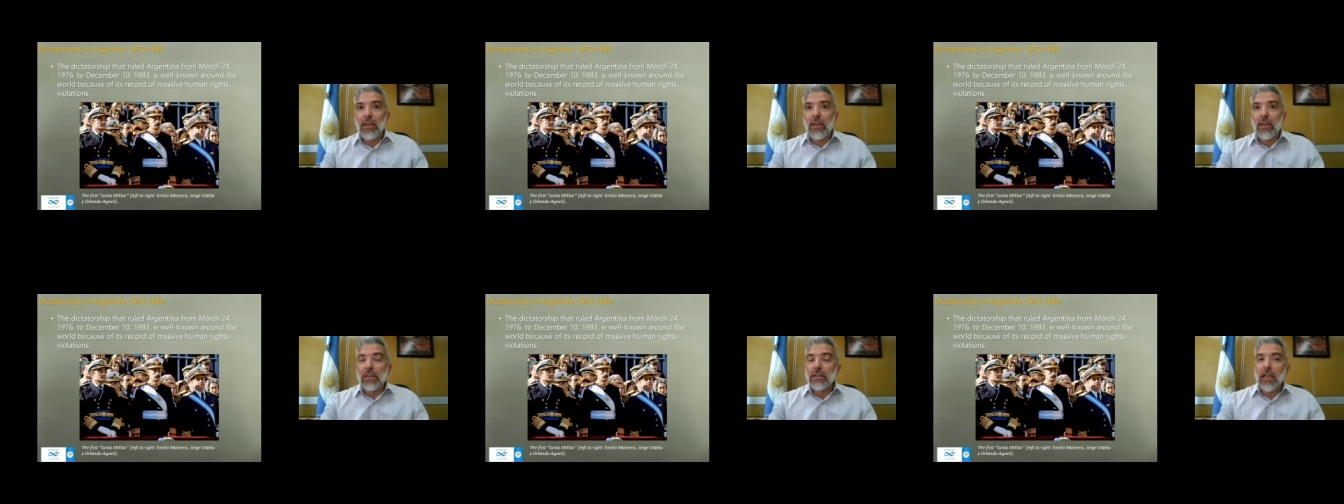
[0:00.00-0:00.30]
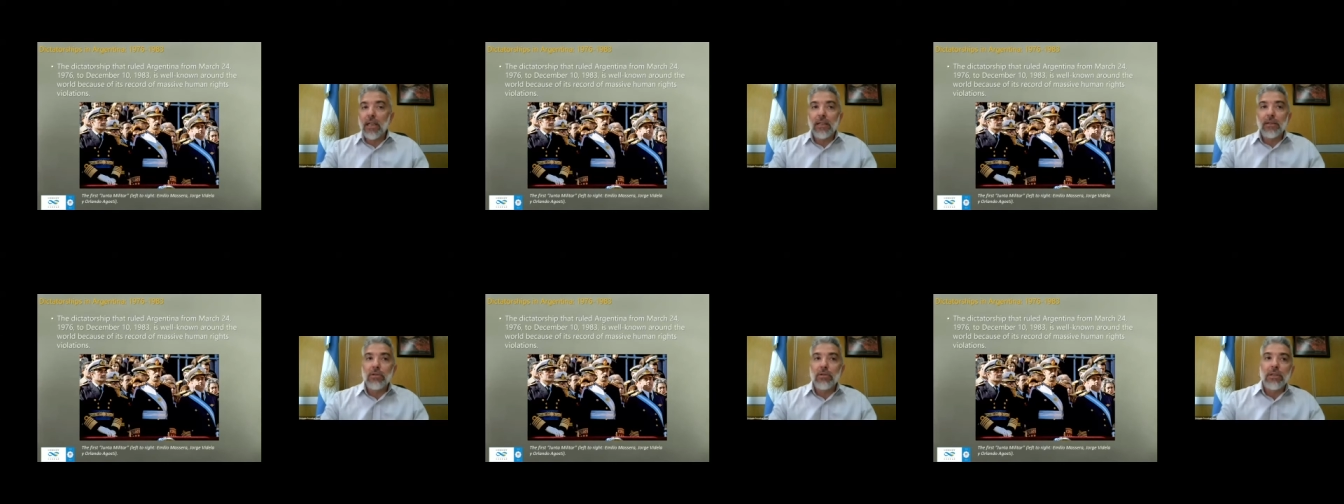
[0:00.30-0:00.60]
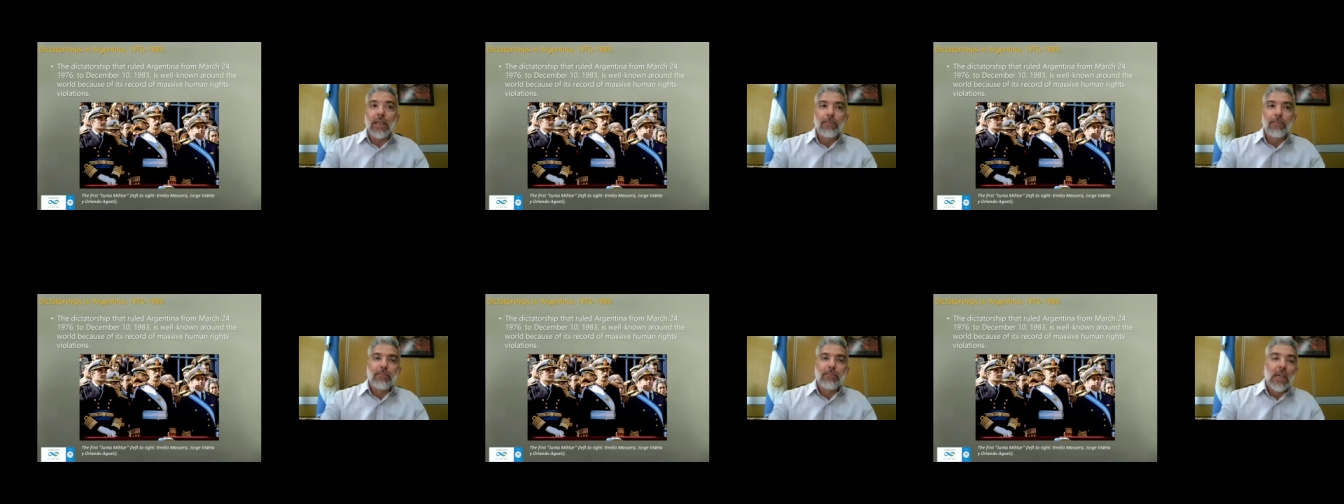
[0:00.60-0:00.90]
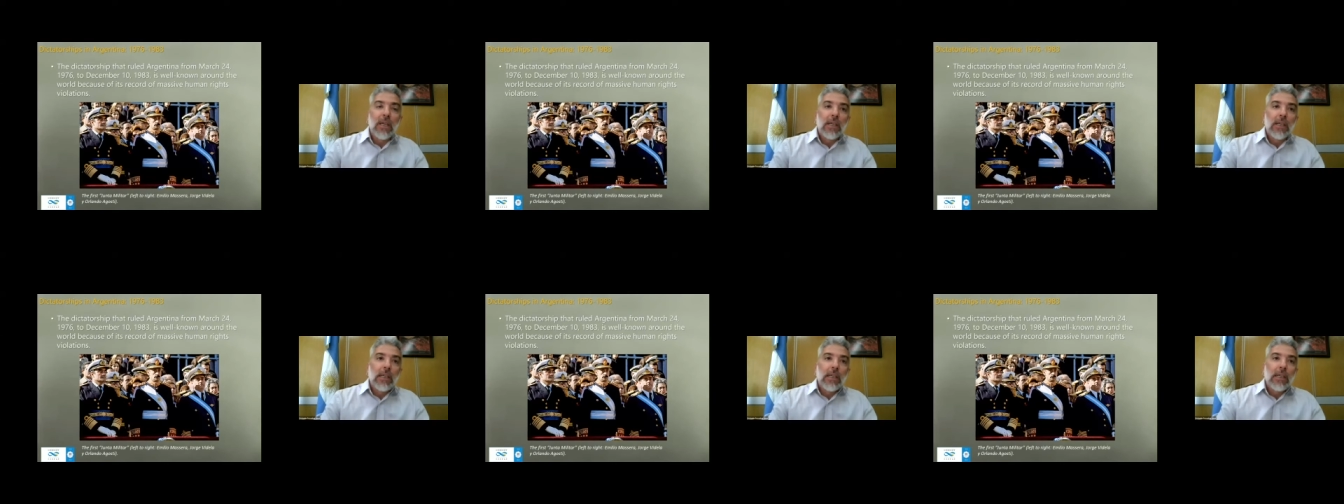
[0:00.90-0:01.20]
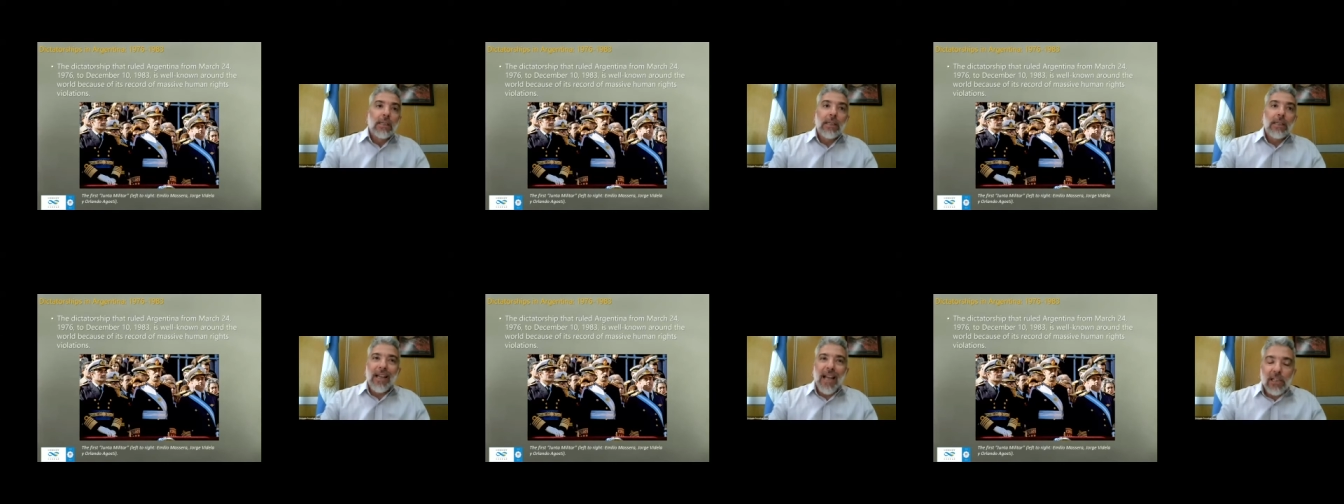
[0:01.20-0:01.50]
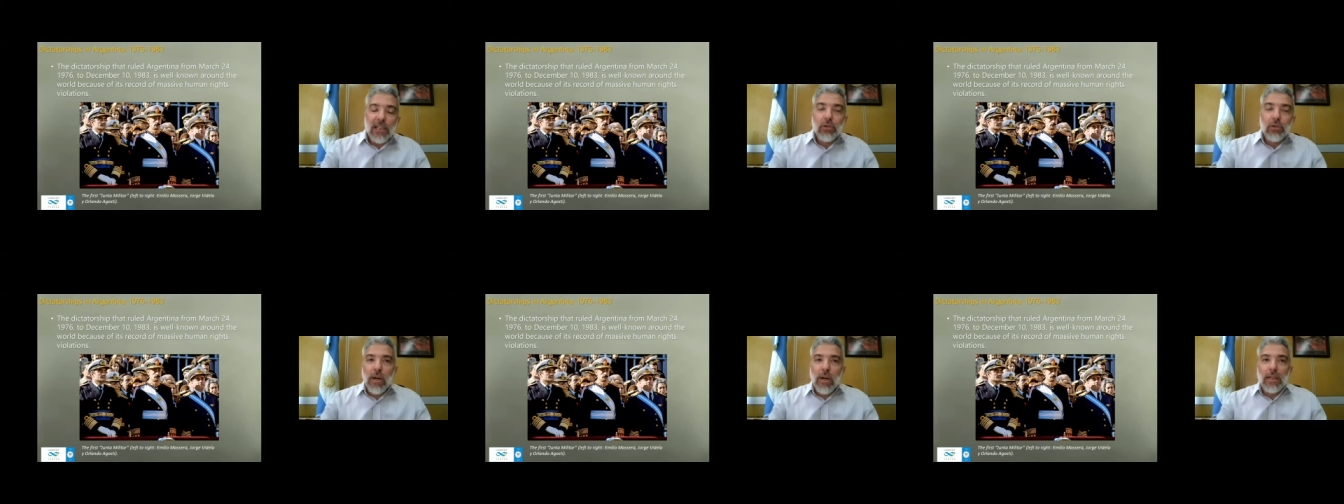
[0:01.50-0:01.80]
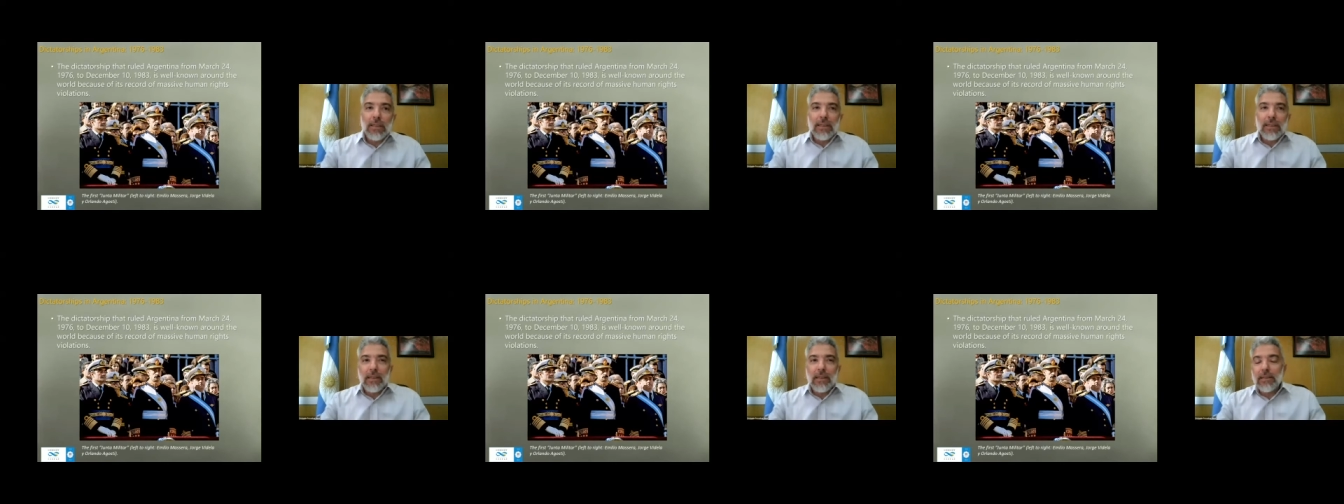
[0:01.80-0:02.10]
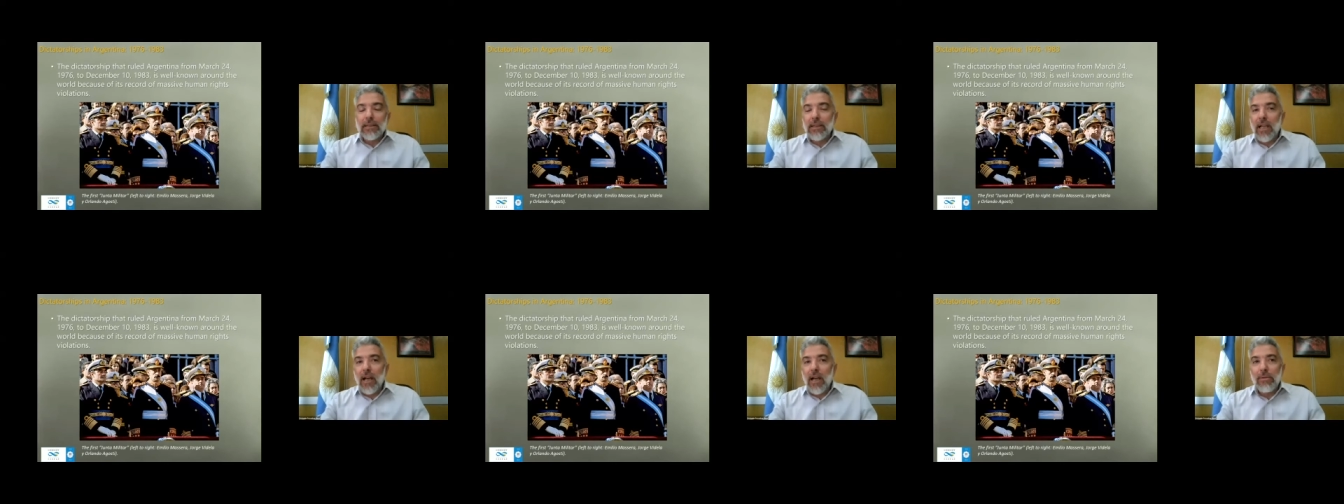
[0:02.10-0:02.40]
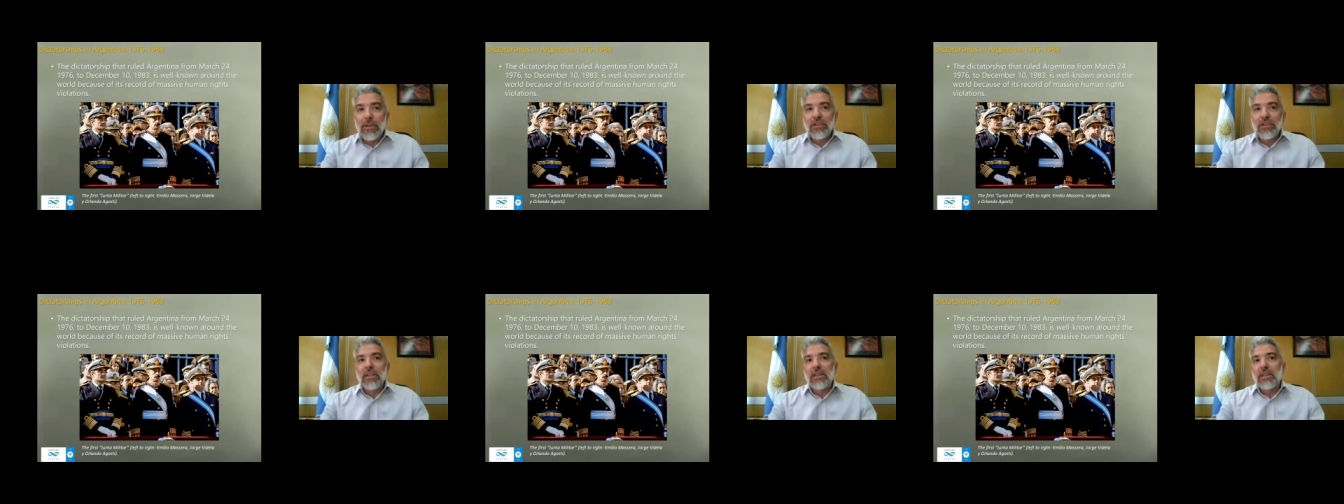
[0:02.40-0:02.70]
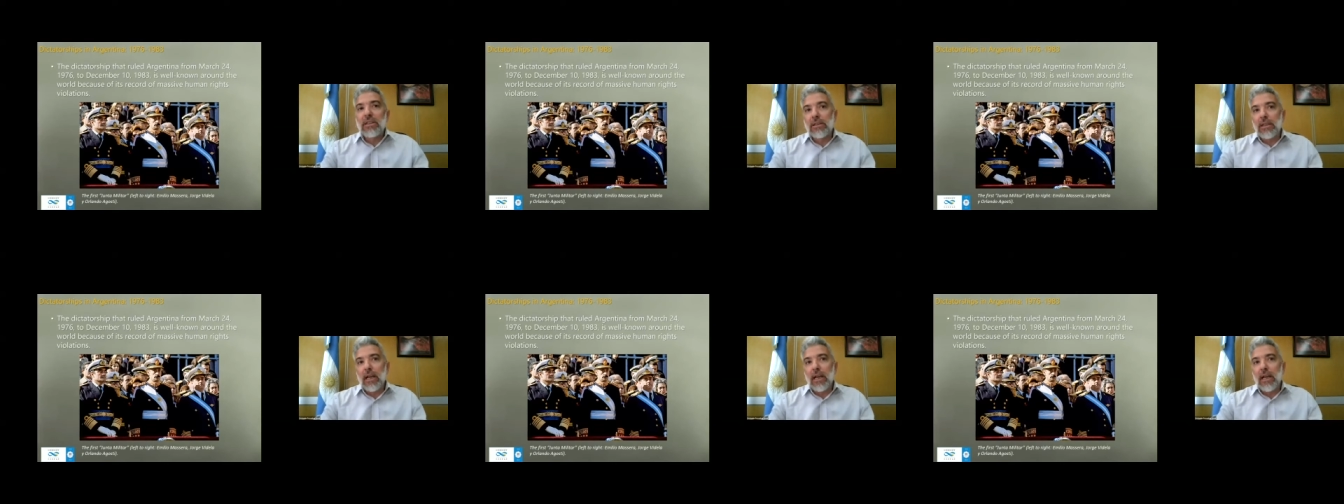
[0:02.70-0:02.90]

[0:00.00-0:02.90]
twentieth century. The last one established